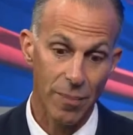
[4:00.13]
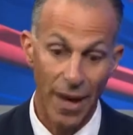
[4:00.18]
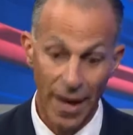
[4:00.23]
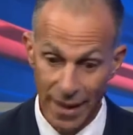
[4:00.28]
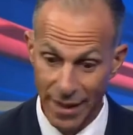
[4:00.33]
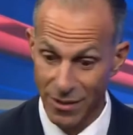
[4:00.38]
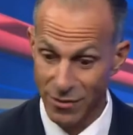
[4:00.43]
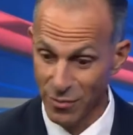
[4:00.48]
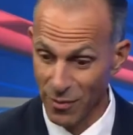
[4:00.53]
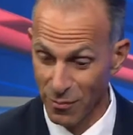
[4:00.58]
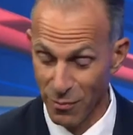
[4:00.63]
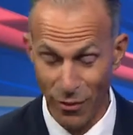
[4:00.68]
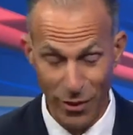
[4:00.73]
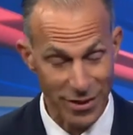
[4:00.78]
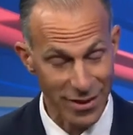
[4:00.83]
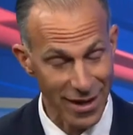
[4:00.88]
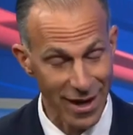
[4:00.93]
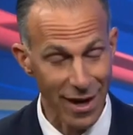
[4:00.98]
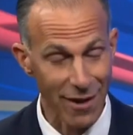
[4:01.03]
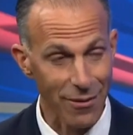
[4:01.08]
But as we
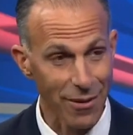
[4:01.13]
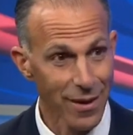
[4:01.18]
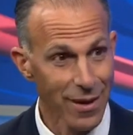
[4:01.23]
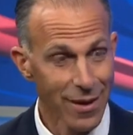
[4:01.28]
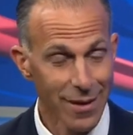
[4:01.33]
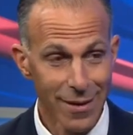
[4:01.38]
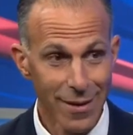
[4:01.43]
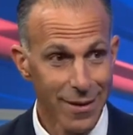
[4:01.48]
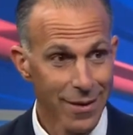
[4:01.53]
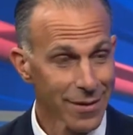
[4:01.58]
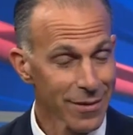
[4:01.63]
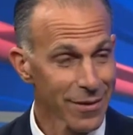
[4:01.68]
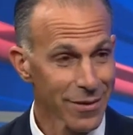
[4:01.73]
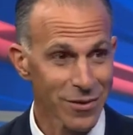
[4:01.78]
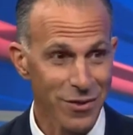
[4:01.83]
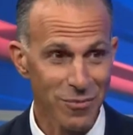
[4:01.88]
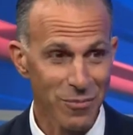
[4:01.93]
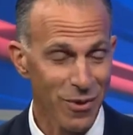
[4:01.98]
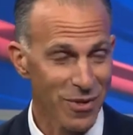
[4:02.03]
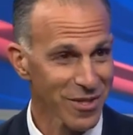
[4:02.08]
pointed out, there's
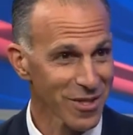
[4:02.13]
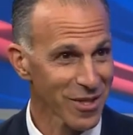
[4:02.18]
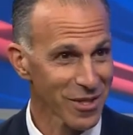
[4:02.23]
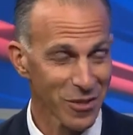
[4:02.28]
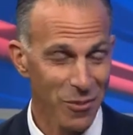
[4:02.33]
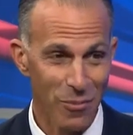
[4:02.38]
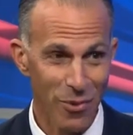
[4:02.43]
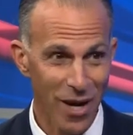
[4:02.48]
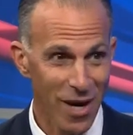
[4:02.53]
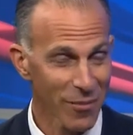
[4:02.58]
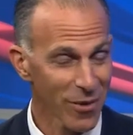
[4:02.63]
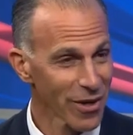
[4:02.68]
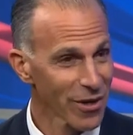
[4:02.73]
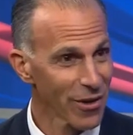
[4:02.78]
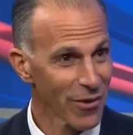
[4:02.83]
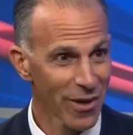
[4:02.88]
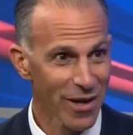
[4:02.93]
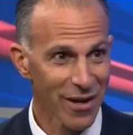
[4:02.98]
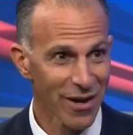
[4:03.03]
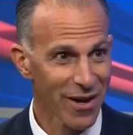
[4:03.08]
this presidential primary
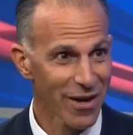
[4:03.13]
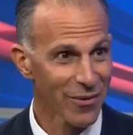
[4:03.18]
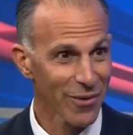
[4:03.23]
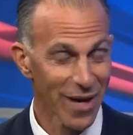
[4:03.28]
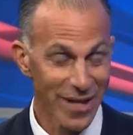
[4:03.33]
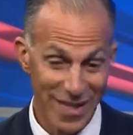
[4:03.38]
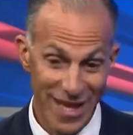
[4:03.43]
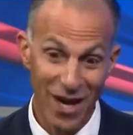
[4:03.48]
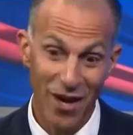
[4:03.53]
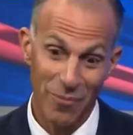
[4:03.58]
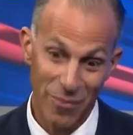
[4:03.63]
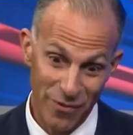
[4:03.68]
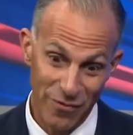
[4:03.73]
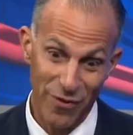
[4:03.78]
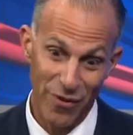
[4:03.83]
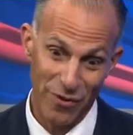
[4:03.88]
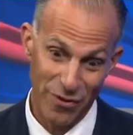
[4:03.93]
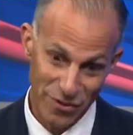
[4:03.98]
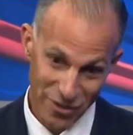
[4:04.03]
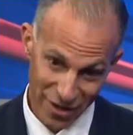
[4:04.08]
going on. Right now I've been
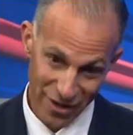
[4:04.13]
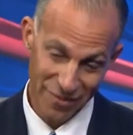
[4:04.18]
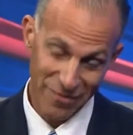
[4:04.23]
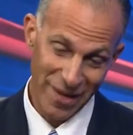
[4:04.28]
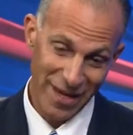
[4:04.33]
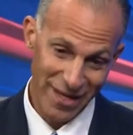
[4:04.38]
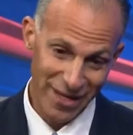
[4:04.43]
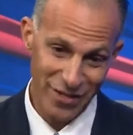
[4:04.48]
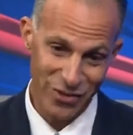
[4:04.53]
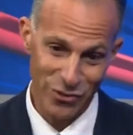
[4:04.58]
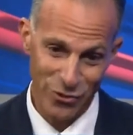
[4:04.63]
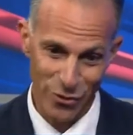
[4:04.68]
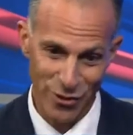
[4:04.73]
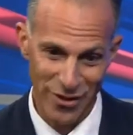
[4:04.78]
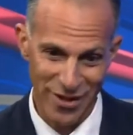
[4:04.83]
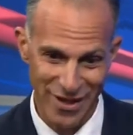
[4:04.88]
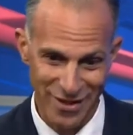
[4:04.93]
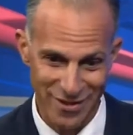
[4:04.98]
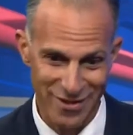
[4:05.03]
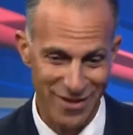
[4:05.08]
focused on making sure
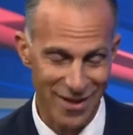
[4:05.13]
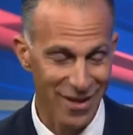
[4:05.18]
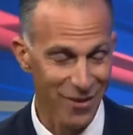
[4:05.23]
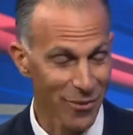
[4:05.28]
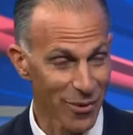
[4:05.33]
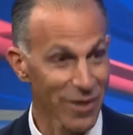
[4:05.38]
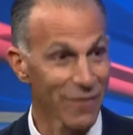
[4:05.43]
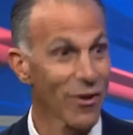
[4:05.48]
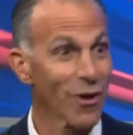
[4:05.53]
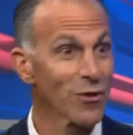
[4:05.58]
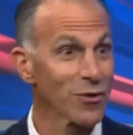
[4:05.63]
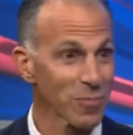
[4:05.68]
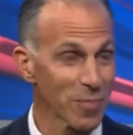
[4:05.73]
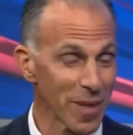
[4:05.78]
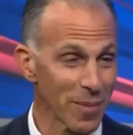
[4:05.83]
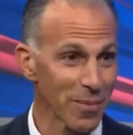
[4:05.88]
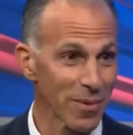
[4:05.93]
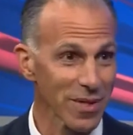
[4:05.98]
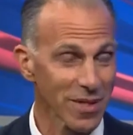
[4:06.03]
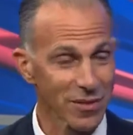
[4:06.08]
that, that one of those
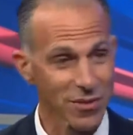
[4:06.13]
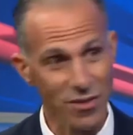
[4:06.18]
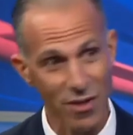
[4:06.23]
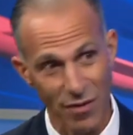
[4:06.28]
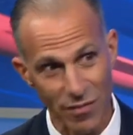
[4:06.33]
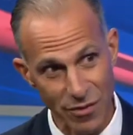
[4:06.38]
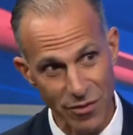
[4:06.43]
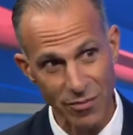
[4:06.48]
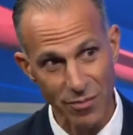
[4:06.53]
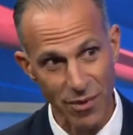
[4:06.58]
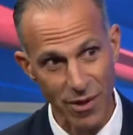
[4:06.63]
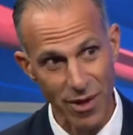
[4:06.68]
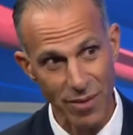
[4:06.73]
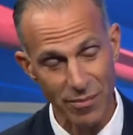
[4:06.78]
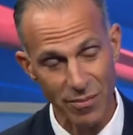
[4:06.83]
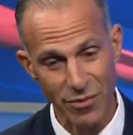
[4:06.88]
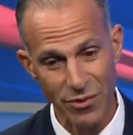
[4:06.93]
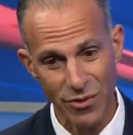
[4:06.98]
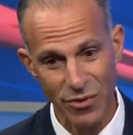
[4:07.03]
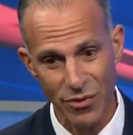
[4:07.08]
people can solve those
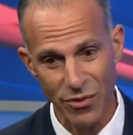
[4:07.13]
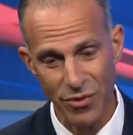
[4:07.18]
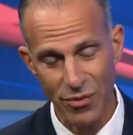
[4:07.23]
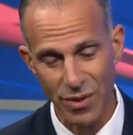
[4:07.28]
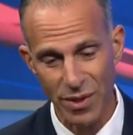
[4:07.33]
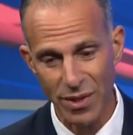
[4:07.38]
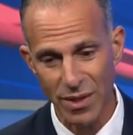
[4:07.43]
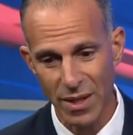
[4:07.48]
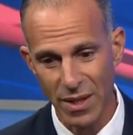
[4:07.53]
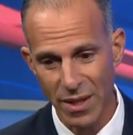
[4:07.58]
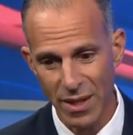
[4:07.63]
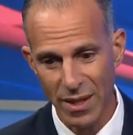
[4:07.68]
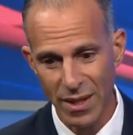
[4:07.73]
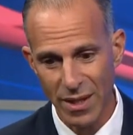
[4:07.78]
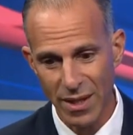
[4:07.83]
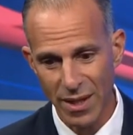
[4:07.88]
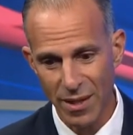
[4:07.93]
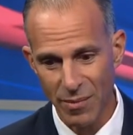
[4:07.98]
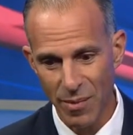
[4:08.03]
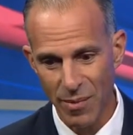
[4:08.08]
problems too. And,
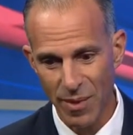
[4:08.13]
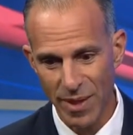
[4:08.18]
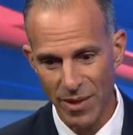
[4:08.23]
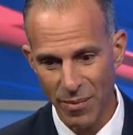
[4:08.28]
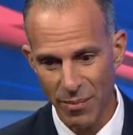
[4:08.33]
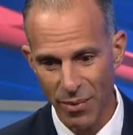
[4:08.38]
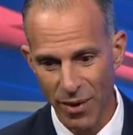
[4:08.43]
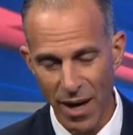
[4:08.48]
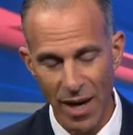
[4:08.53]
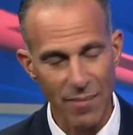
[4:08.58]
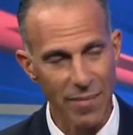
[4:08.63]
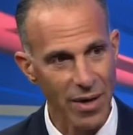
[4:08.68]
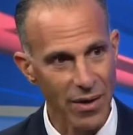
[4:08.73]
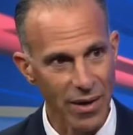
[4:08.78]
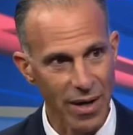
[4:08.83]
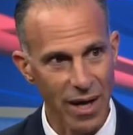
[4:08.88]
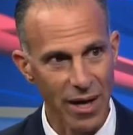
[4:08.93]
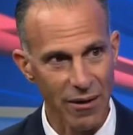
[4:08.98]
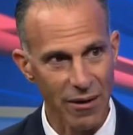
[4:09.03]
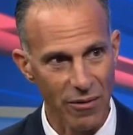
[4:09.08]
and when we get the
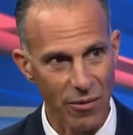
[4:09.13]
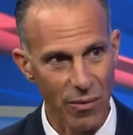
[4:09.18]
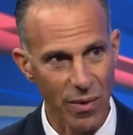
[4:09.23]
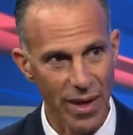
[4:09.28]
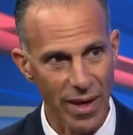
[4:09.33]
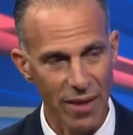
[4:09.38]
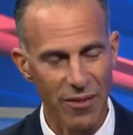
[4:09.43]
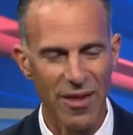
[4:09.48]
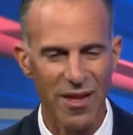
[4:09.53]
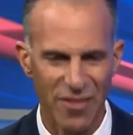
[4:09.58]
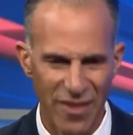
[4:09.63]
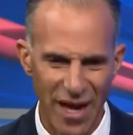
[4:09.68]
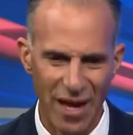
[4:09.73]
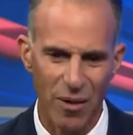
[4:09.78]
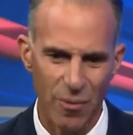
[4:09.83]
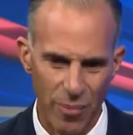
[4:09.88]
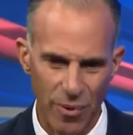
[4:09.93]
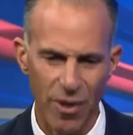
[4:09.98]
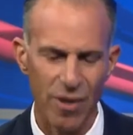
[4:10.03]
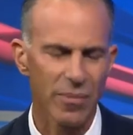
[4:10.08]
primary out of the way, I think that'll
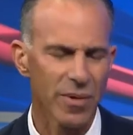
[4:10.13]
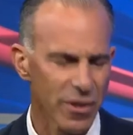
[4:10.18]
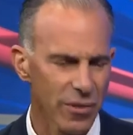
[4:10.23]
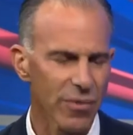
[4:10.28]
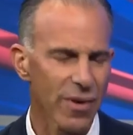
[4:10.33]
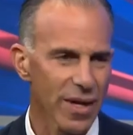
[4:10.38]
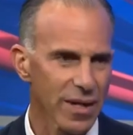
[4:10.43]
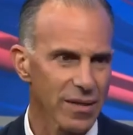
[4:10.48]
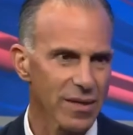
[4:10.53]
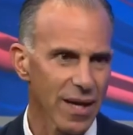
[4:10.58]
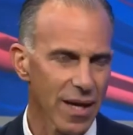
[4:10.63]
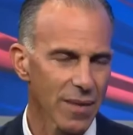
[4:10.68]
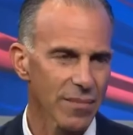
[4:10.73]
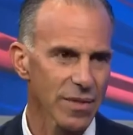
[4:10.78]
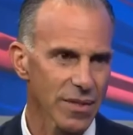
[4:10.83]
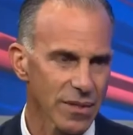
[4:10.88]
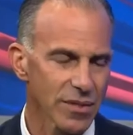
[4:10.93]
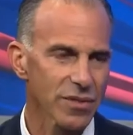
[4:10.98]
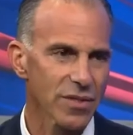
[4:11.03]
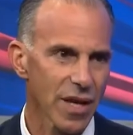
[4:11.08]
probably be the right time to
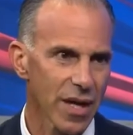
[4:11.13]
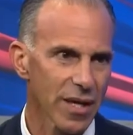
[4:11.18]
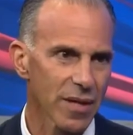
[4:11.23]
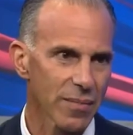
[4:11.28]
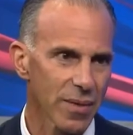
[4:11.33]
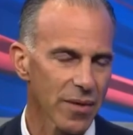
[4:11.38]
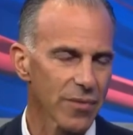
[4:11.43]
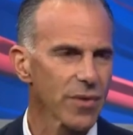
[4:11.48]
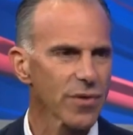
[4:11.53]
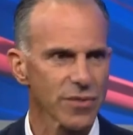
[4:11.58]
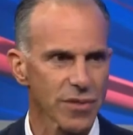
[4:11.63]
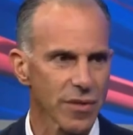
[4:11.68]
decide. So short